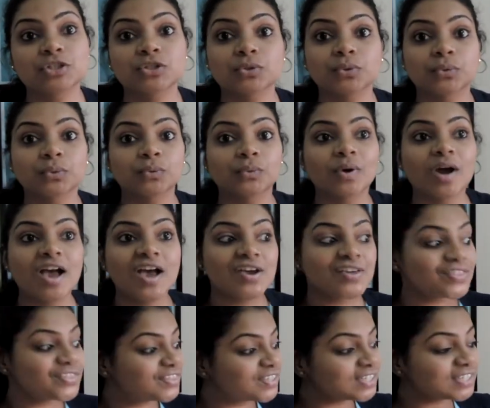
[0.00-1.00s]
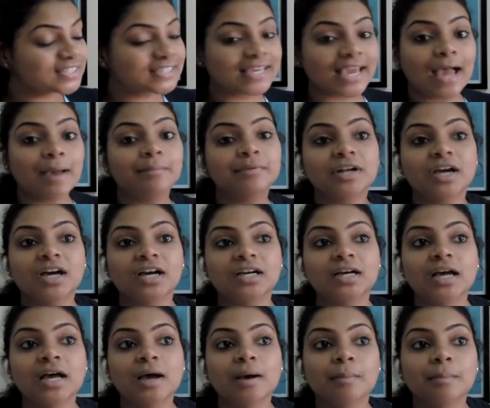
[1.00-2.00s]
So this
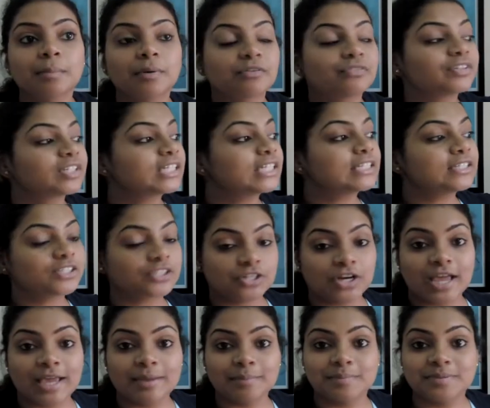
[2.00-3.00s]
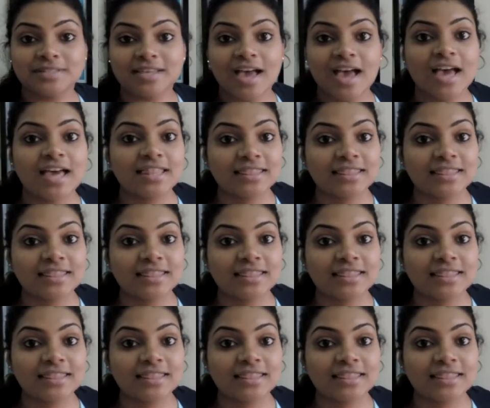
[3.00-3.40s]
camera perfectly describes